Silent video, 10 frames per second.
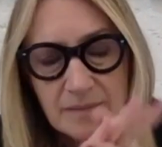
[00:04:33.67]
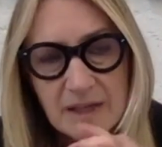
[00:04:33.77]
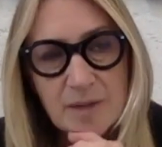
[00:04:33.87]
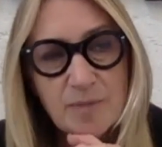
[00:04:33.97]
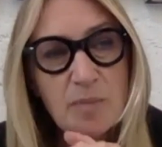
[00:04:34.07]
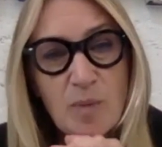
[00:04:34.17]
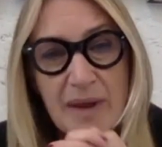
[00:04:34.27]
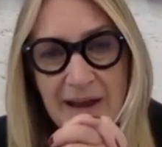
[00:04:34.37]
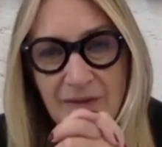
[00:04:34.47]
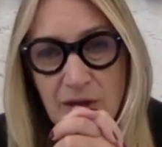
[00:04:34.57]
The problem we
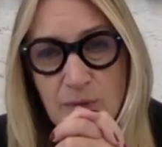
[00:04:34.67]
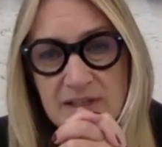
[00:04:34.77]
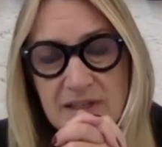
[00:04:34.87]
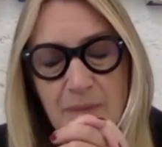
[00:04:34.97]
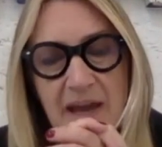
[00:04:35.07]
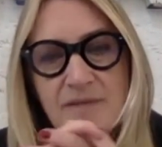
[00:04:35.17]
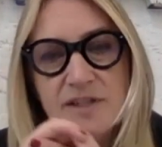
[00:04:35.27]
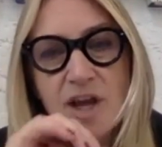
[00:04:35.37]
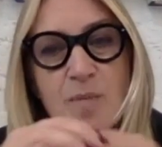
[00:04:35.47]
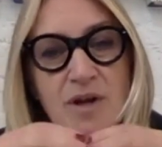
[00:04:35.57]
had though was that it behaved
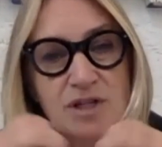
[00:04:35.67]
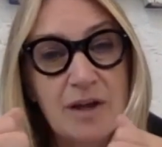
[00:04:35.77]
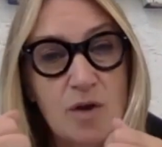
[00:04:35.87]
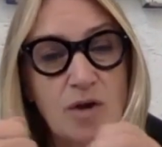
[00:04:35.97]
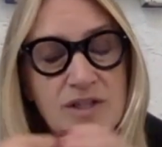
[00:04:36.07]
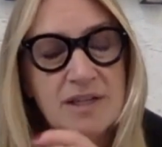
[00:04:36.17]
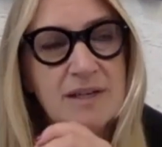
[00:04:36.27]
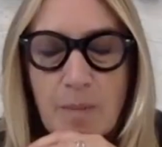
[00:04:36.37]
so much like cotton,